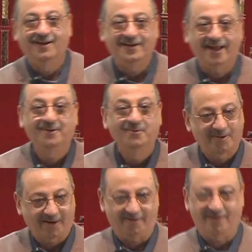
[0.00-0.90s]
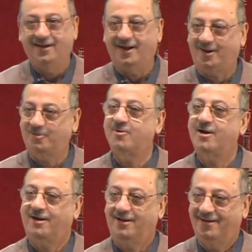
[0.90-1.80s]
Nahnu
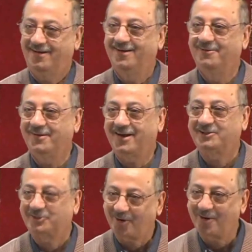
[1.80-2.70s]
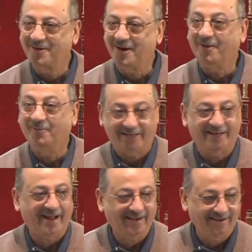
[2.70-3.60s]
akwa. We are strong now. We can
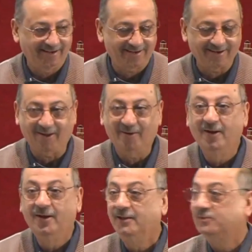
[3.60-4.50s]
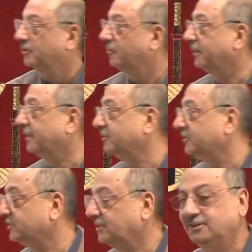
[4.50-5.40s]
handle it now. So, brothers and
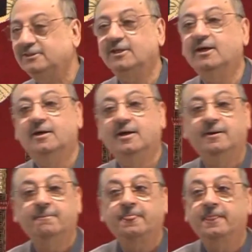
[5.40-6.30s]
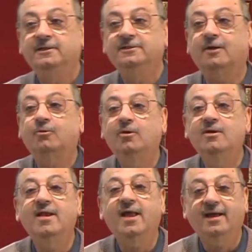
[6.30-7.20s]
sisters,
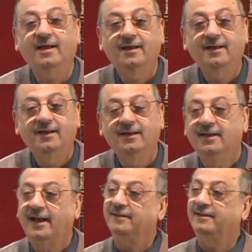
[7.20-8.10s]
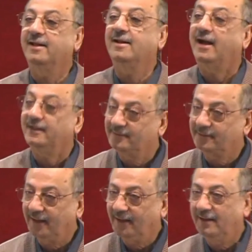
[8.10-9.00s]
yakulna. And then,
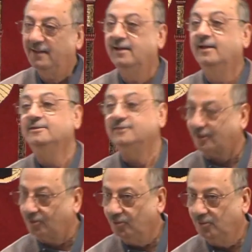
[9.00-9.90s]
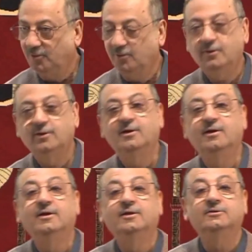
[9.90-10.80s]
anta, takulu,
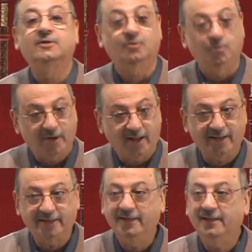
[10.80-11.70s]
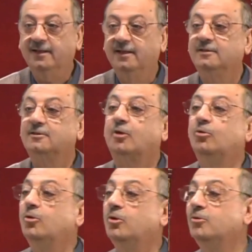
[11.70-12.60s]
takulani,
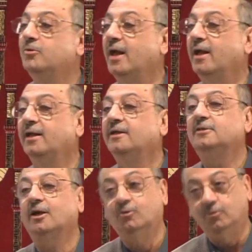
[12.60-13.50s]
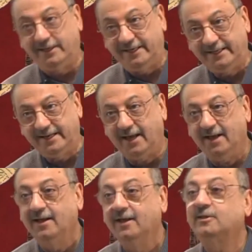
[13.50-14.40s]
takuluna, takulina,
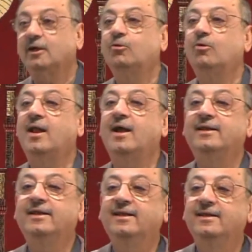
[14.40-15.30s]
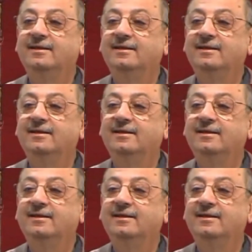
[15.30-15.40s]
takulani.